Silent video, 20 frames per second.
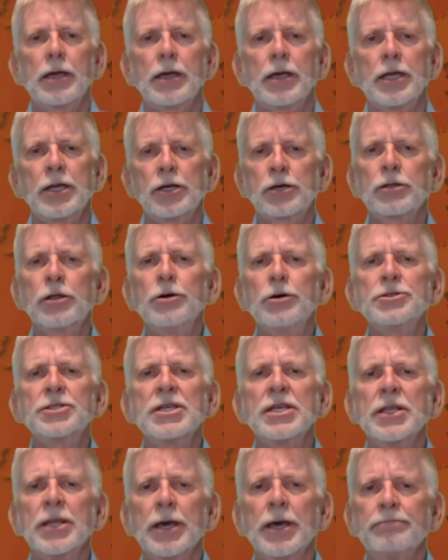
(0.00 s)
In
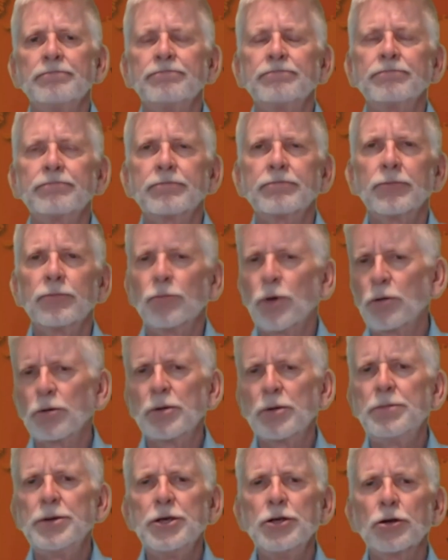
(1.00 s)
closing, then, what
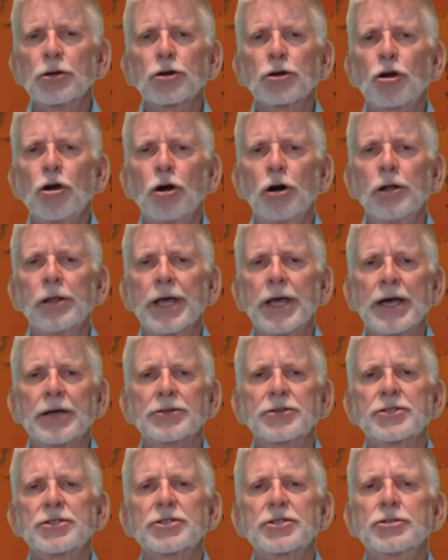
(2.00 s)
would be your call
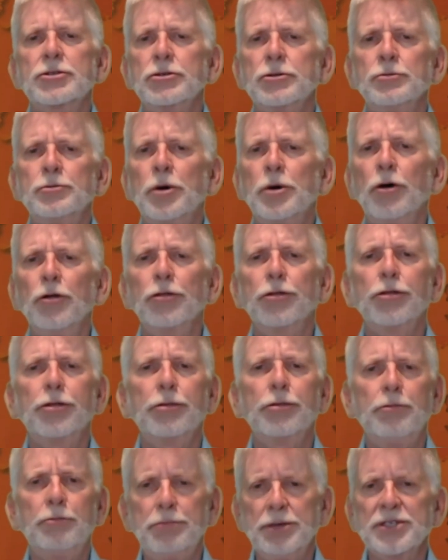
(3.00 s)
outs to both
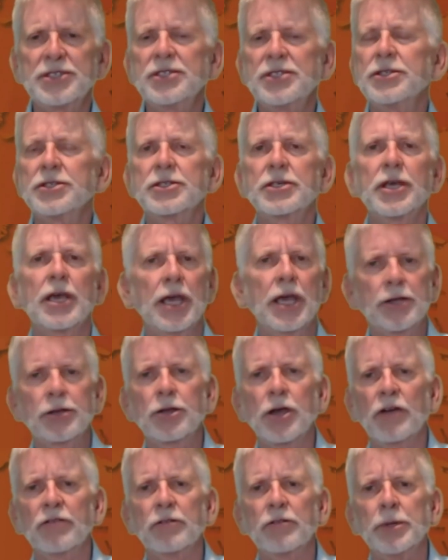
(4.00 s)
business and
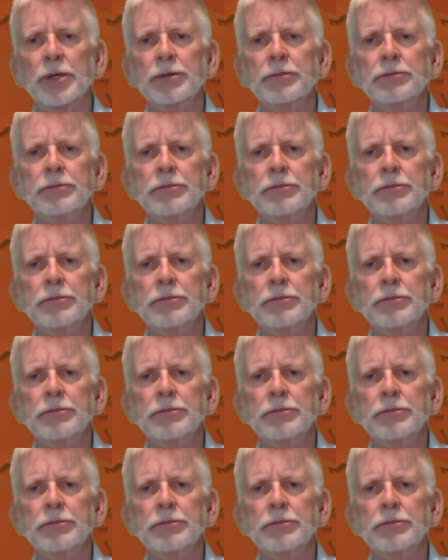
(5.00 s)
government?